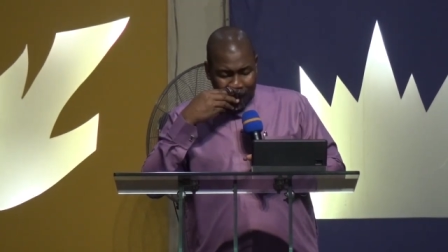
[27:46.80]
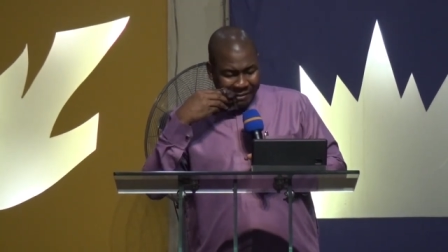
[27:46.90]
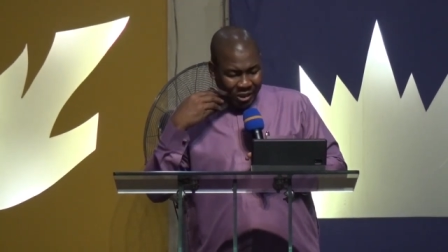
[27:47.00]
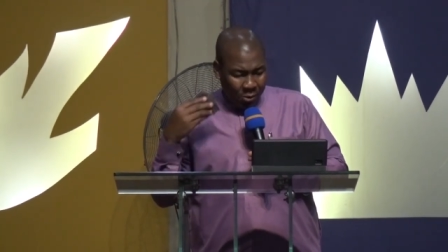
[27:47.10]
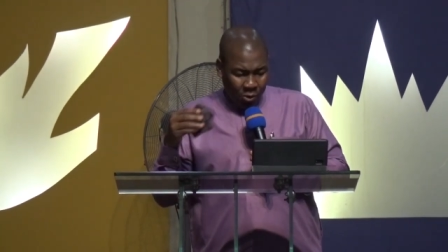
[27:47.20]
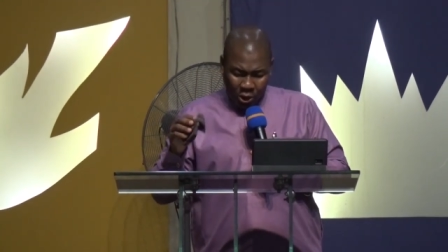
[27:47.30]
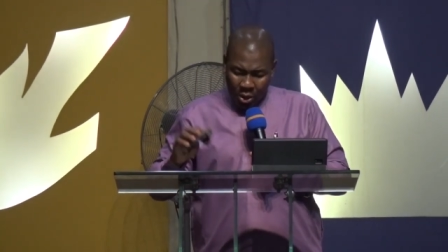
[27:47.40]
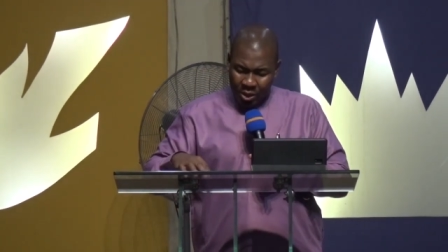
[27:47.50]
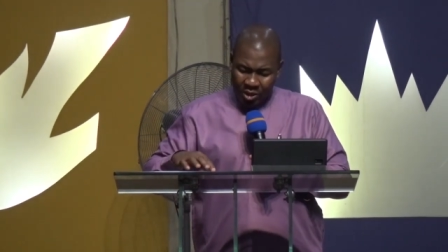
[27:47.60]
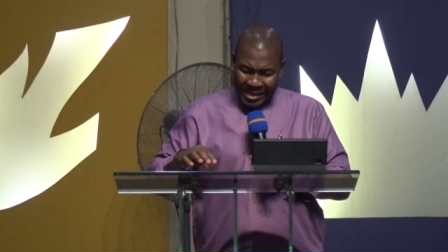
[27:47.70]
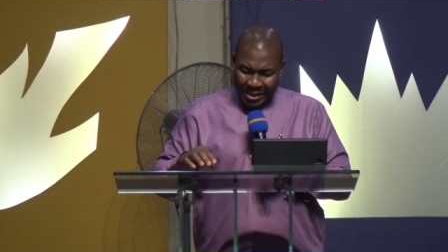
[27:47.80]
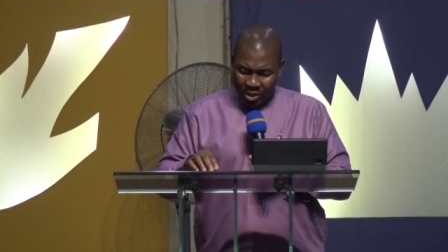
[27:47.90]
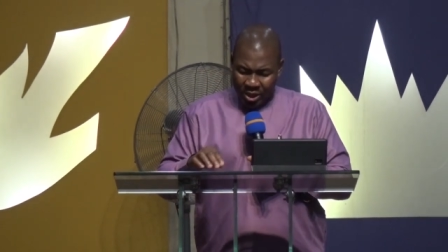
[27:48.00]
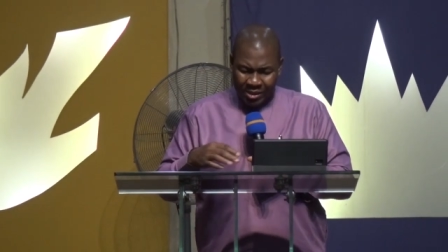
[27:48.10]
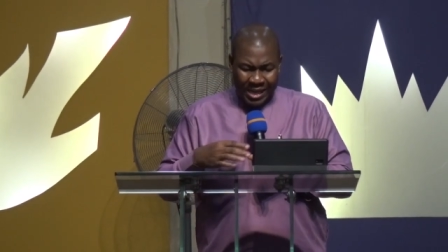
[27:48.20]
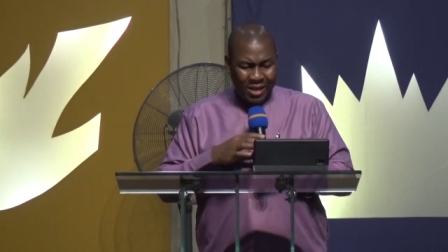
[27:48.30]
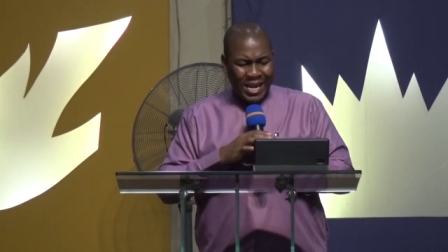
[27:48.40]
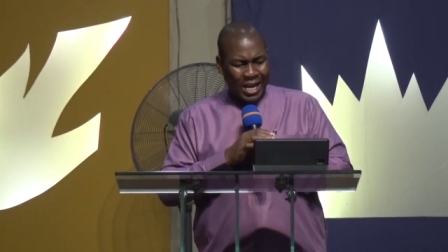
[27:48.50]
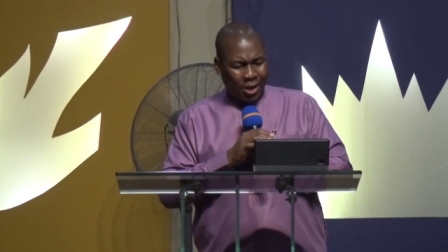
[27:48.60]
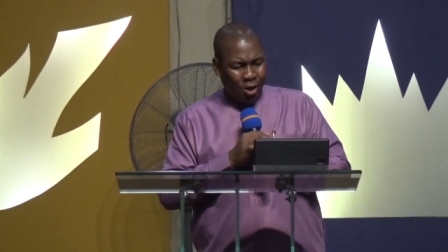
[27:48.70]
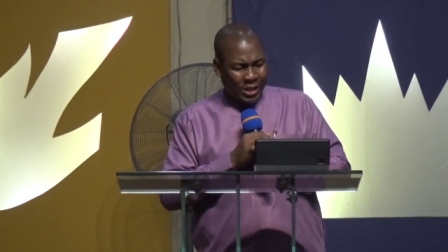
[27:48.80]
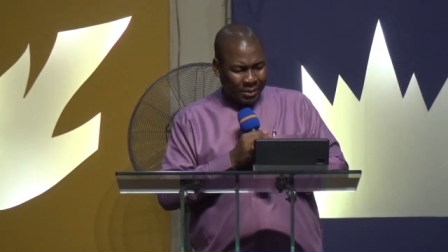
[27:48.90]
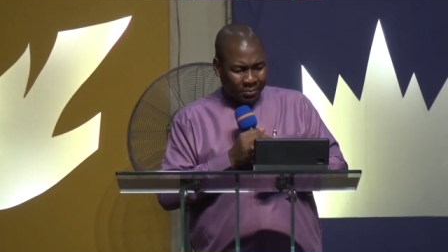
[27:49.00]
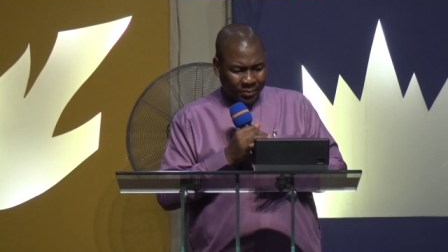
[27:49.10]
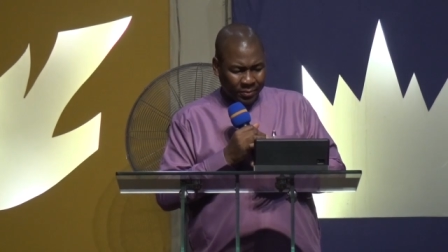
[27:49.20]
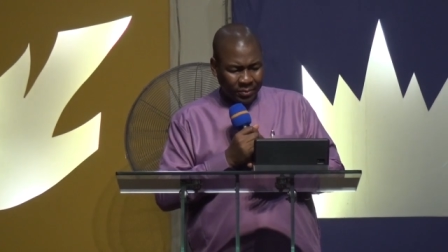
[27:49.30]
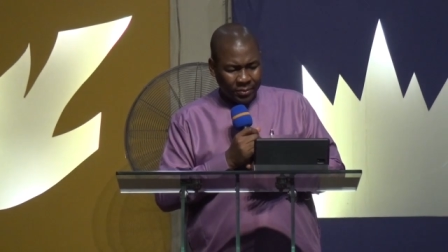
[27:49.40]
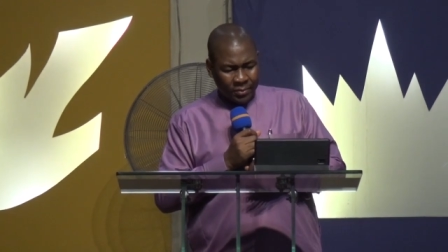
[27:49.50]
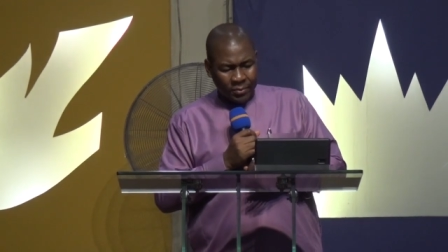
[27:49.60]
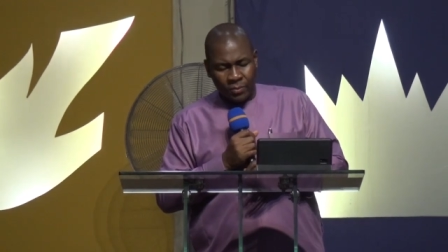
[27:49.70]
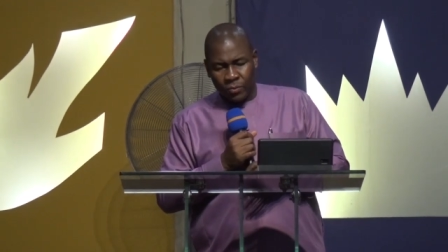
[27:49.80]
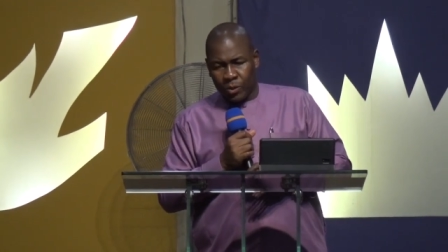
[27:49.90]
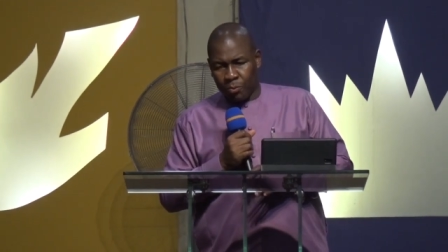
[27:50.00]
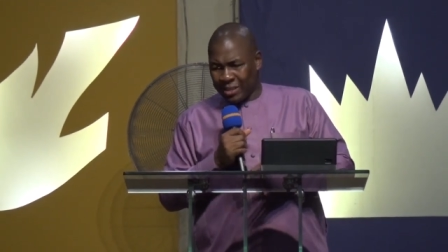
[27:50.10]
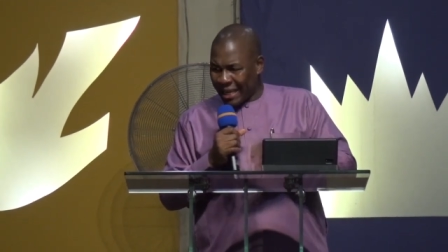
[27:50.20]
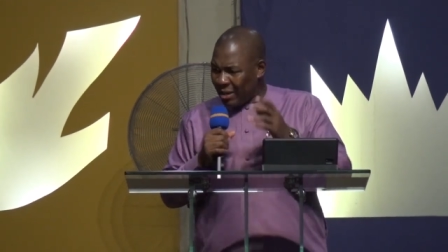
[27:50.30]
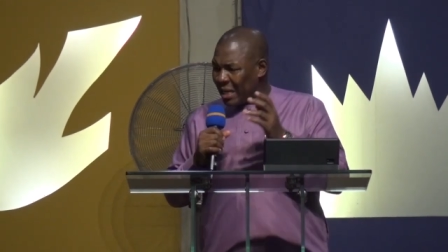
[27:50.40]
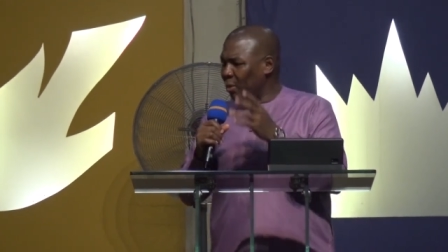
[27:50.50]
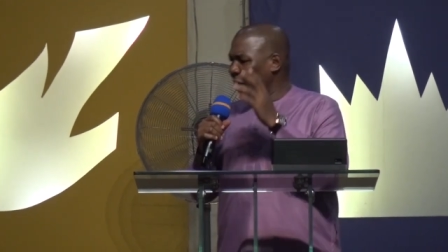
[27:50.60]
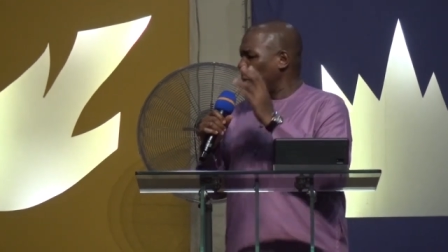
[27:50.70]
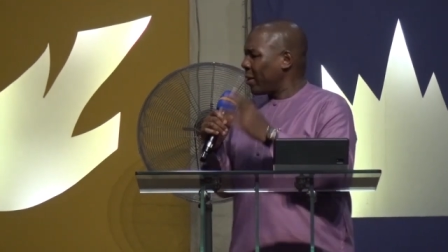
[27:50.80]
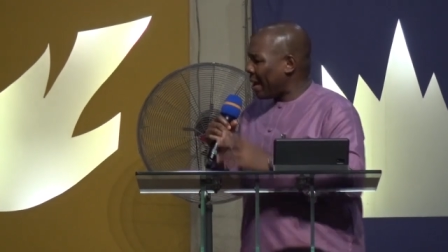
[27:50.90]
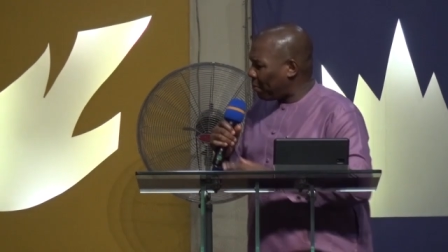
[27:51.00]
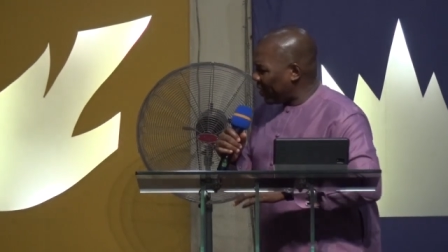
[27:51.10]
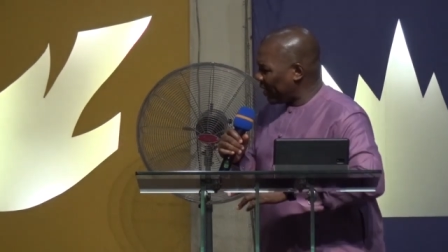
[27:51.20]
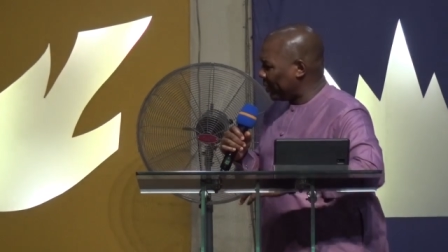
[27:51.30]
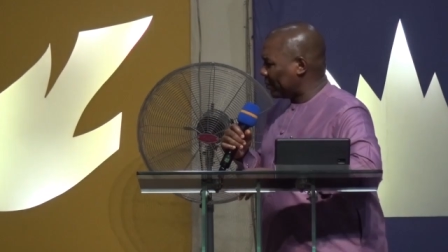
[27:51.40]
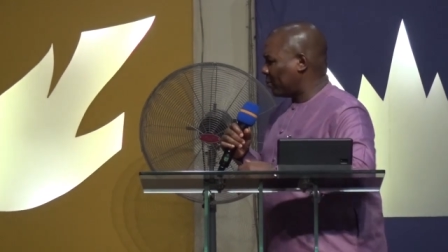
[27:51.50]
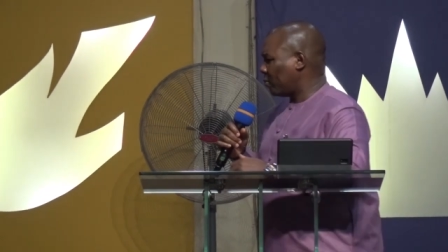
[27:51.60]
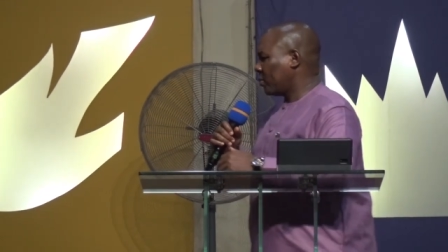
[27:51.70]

He said he was coming on Saturday. On Saturday, I called him. But Saturday morning, we were praying.